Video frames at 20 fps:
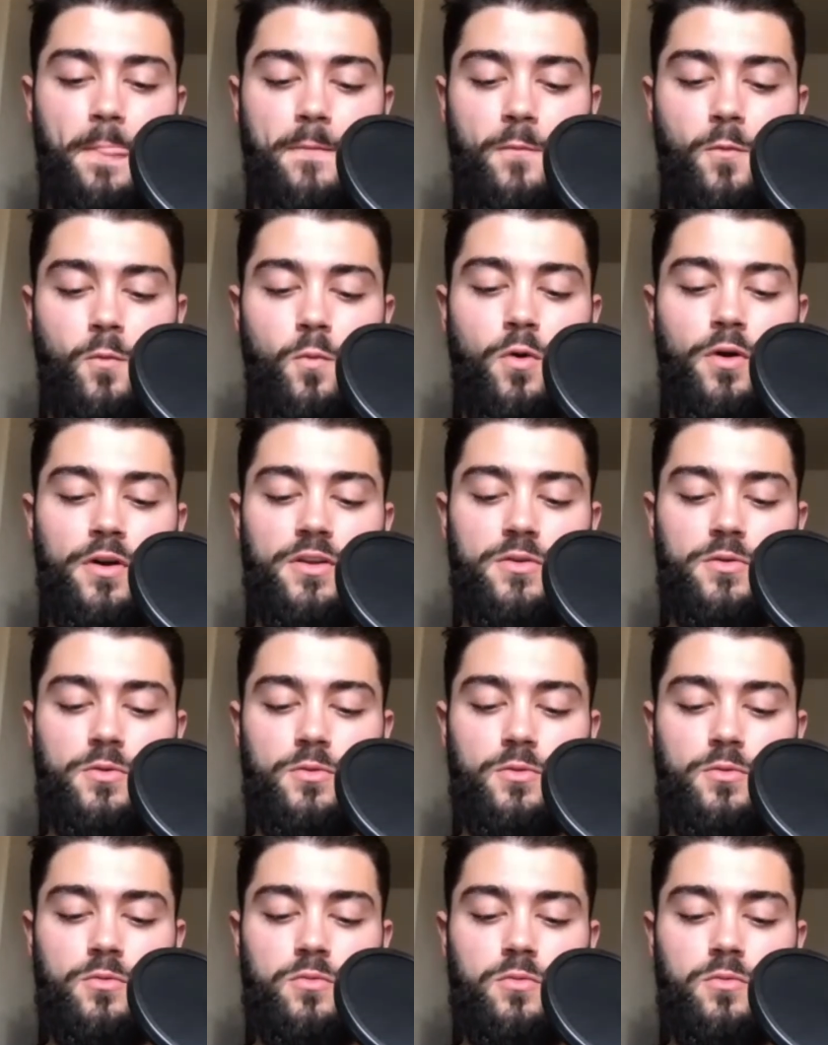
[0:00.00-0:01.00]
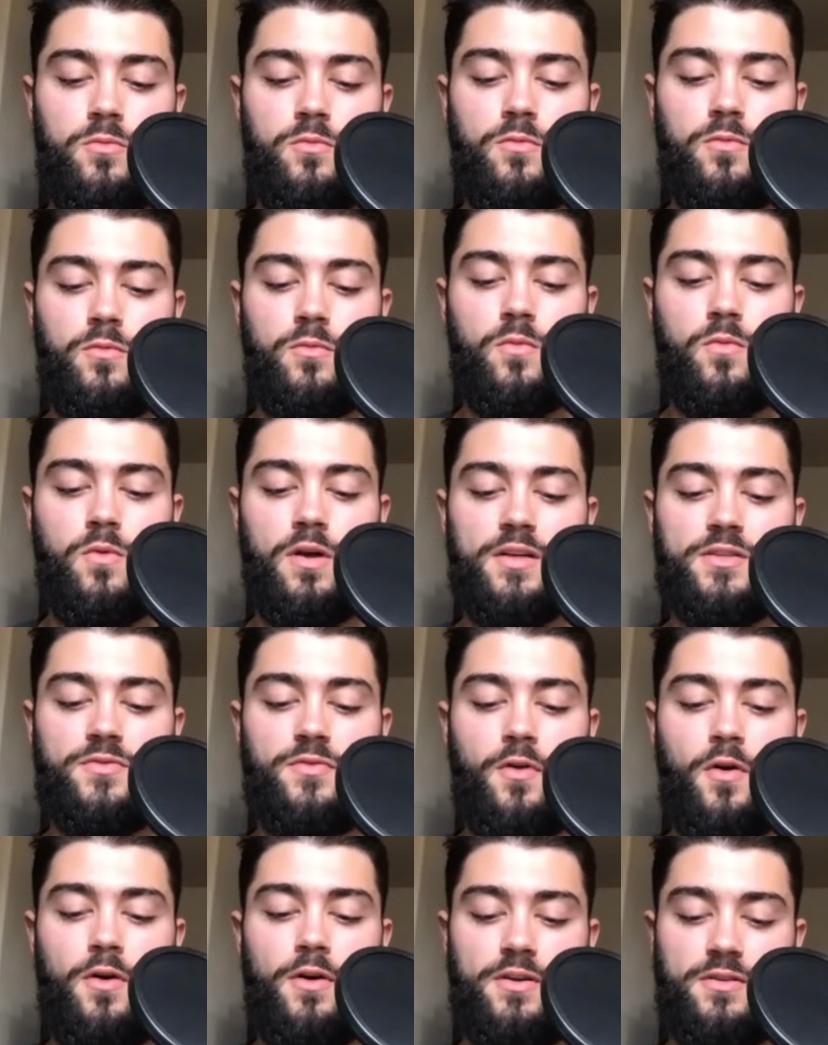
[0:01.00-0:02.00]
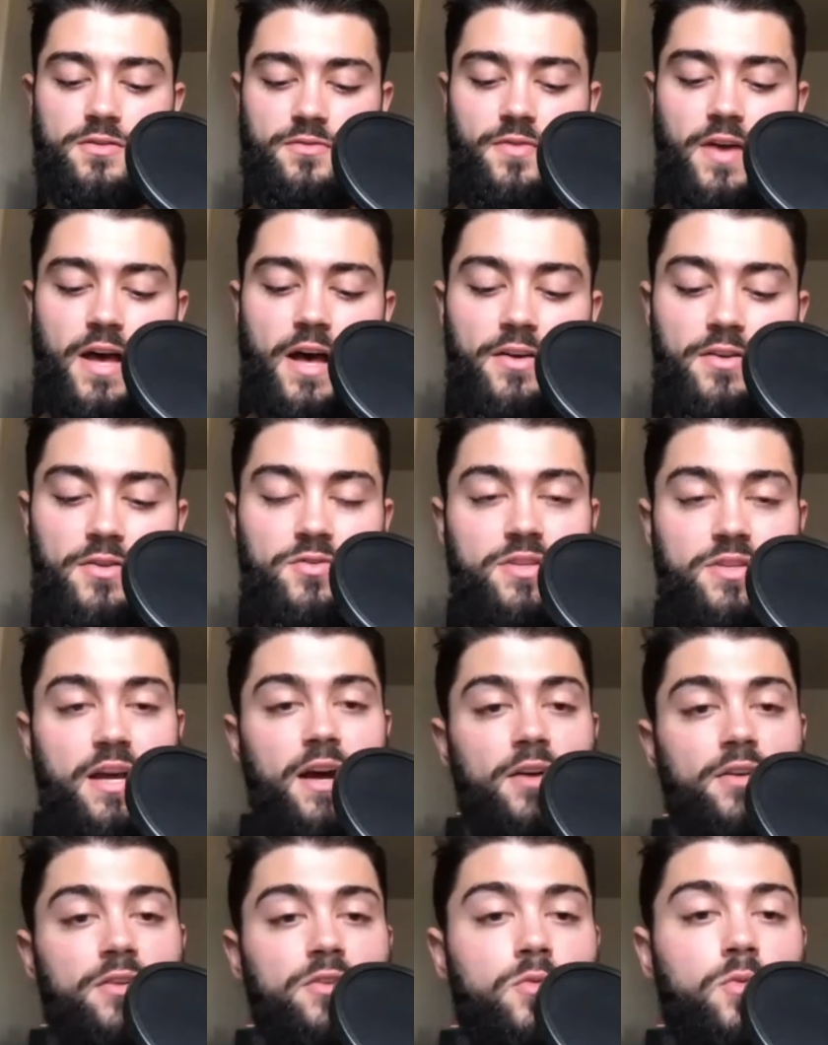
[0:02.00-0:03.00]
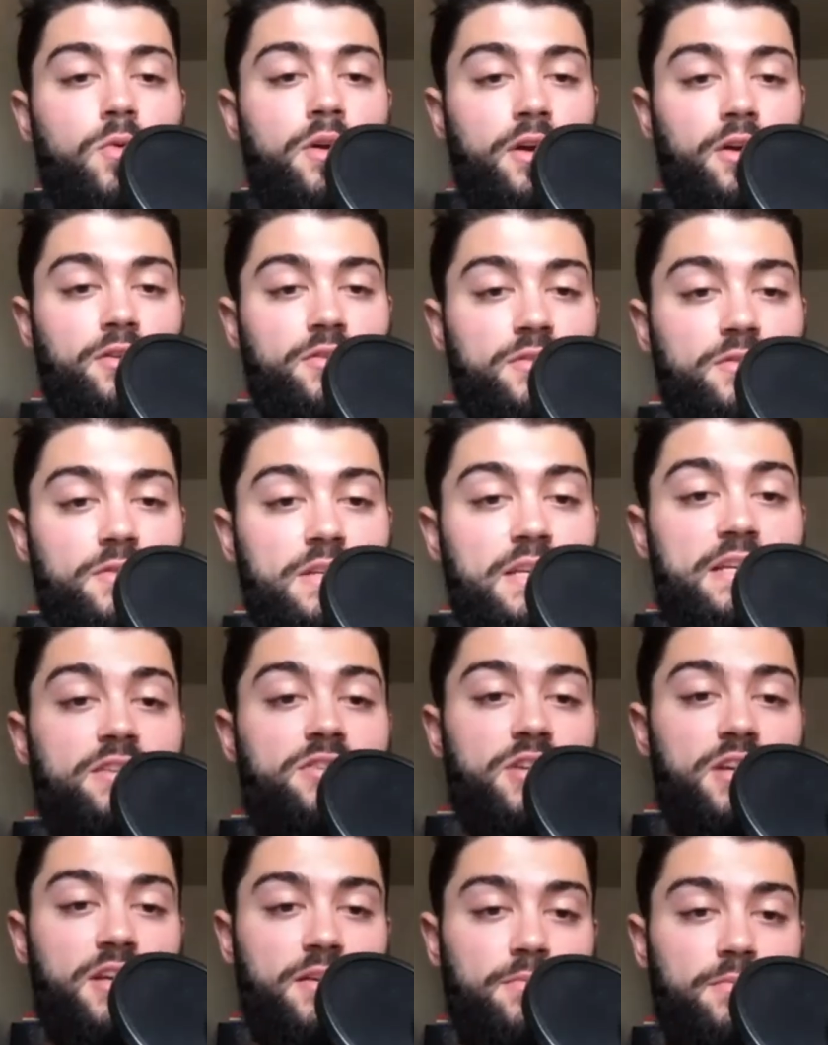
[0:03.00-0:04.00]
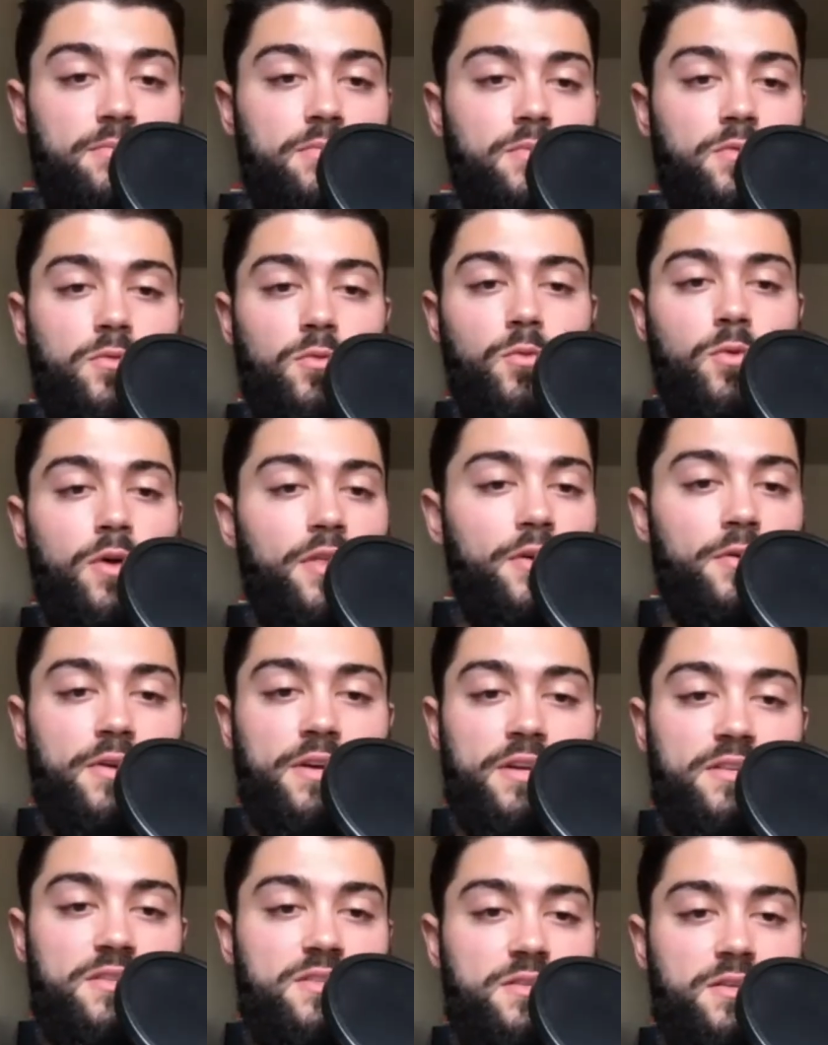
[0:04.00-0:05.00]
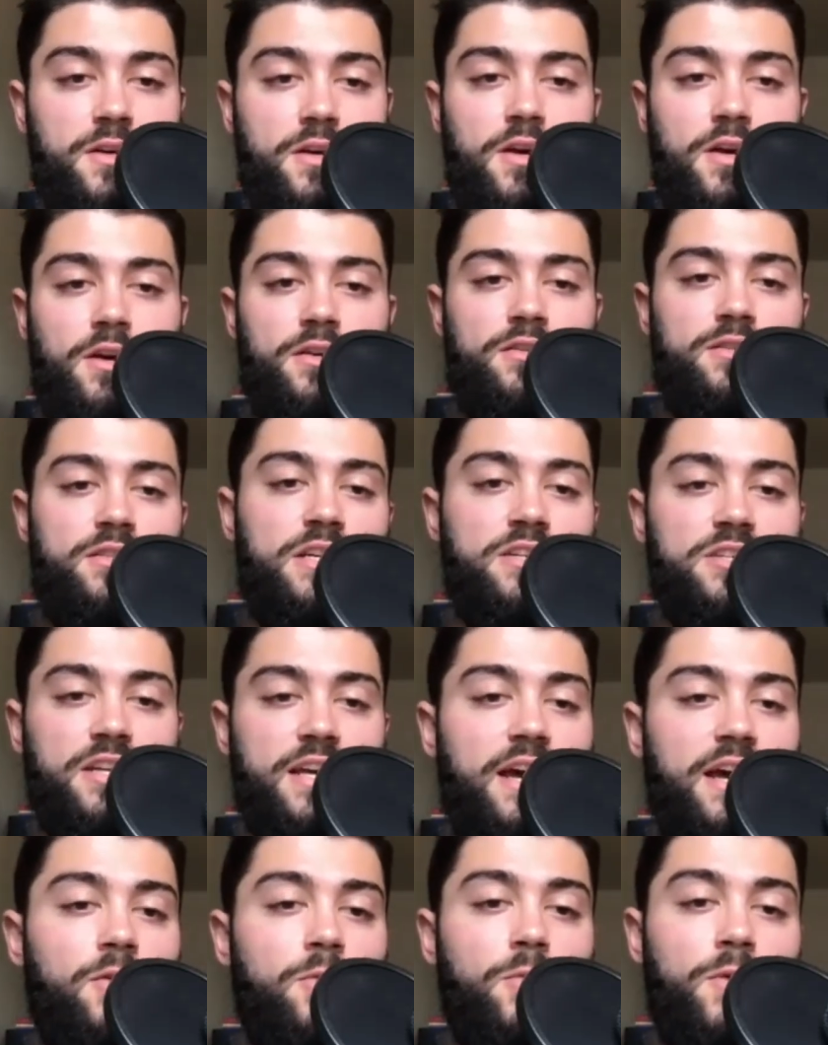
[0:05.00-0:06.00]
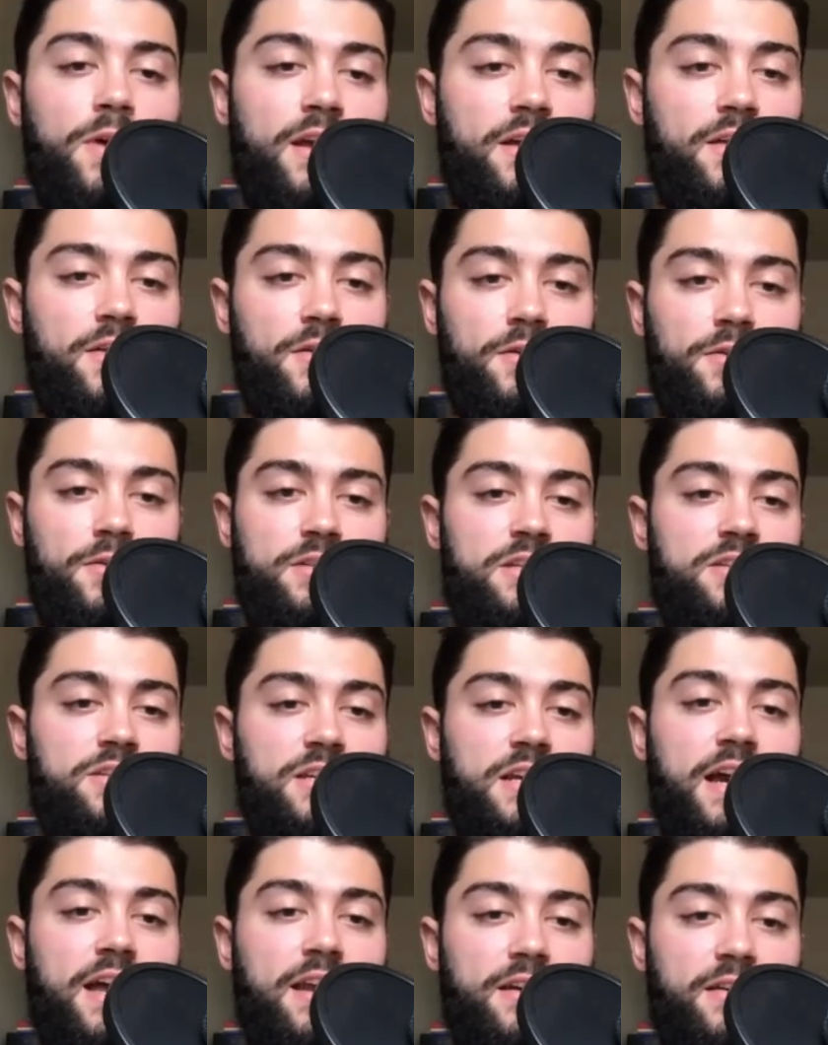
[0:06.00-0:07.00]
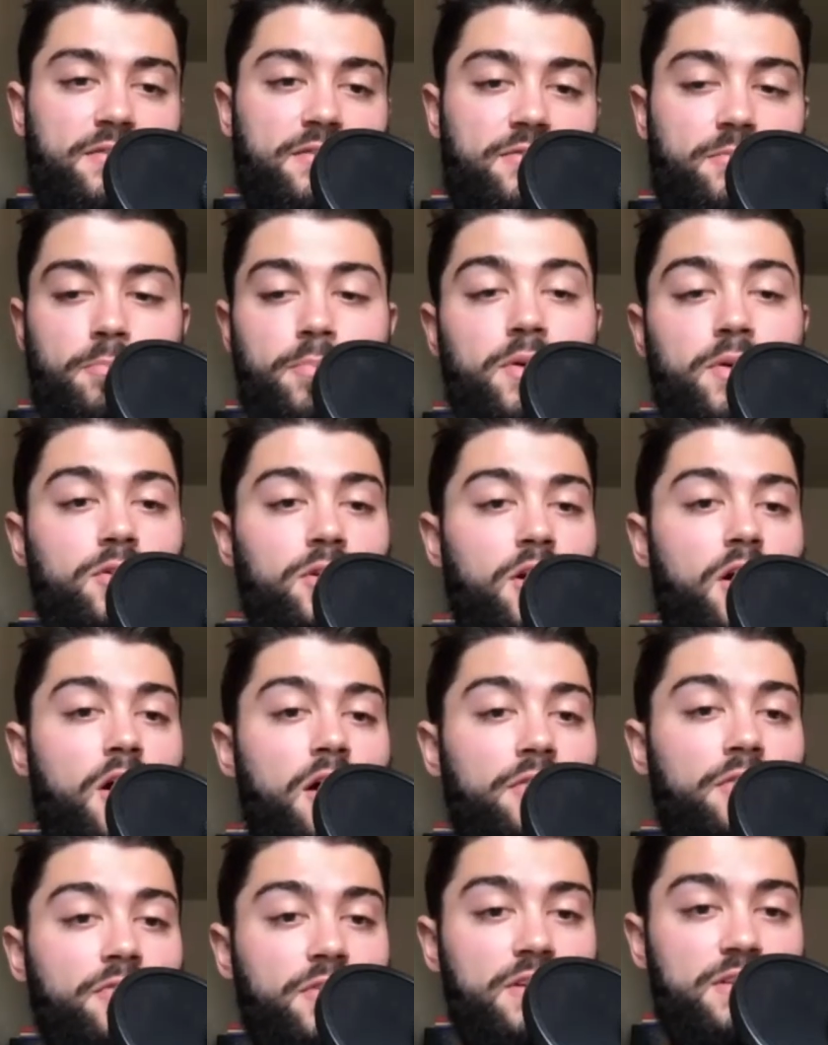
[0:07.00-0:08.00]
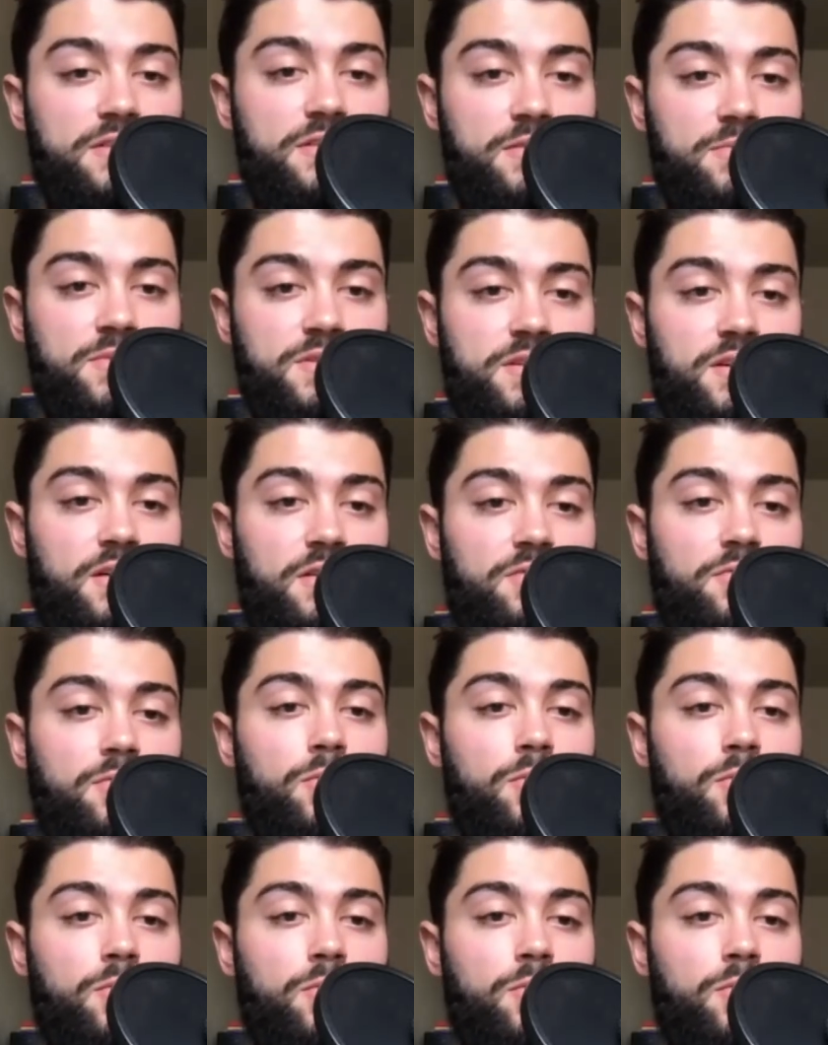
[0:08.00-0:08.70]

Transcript: what do you, as far as values, how do you want to teach him, whether it's teaching how to win or teaching how to build confidence in himself?